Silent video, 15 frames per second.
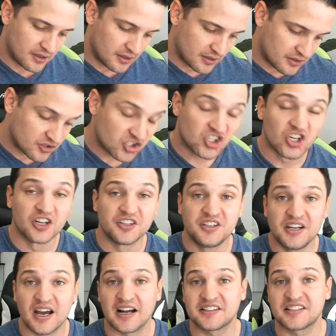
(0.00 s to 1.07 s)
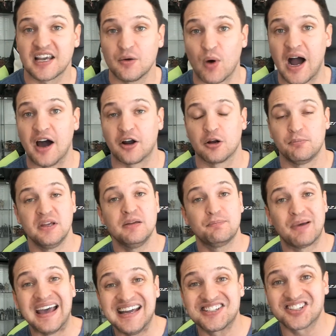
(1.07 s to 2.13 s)
Should Deontay Wilder be
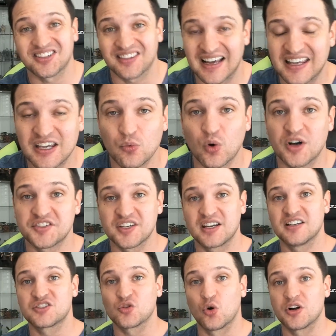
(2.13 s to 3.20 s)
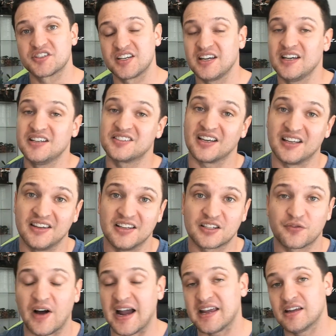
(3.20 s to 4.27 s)
patient like he was against Ortiz in this
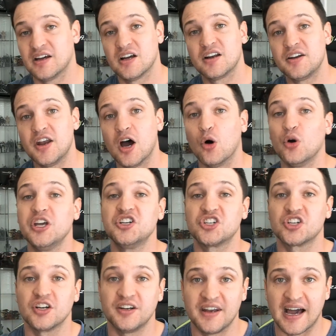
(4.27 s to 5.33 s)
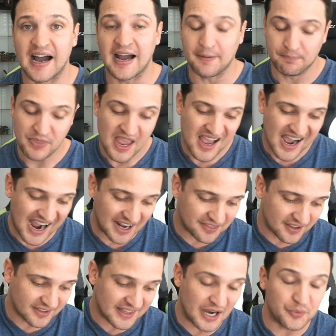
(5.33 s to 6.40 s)
fight? No, he should not. I
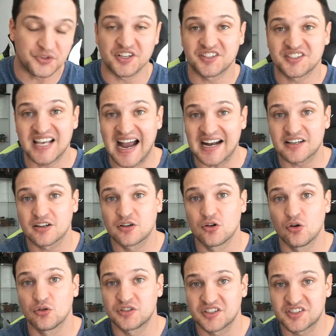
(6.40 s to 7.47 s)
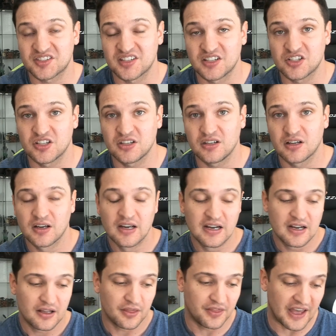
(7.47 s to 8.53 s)
think that was a tactical decision
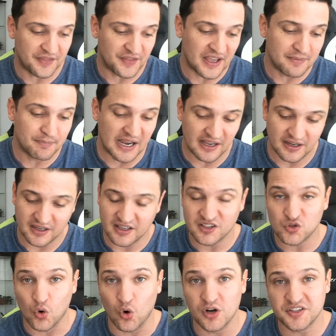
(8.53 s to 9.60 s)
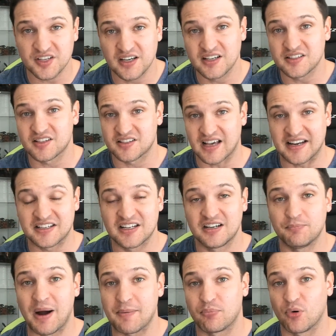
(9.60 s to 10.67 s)
that they made against Ortiz, as I did
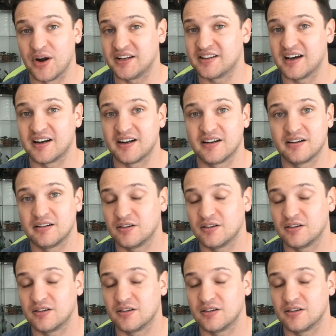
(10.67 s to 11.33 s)
in my breakdown, and